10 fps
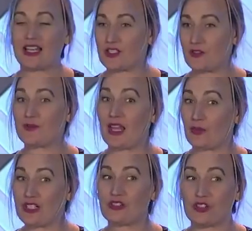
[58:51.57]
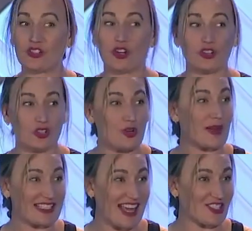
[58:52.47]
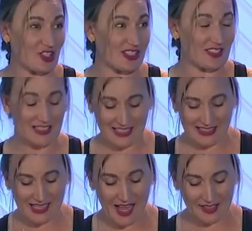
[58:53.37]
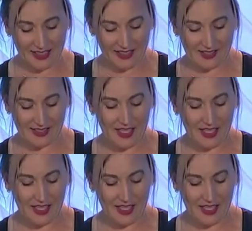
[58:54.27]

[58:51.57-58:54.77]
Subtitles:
that's from that research article by Dr. Ilg and his colleagues.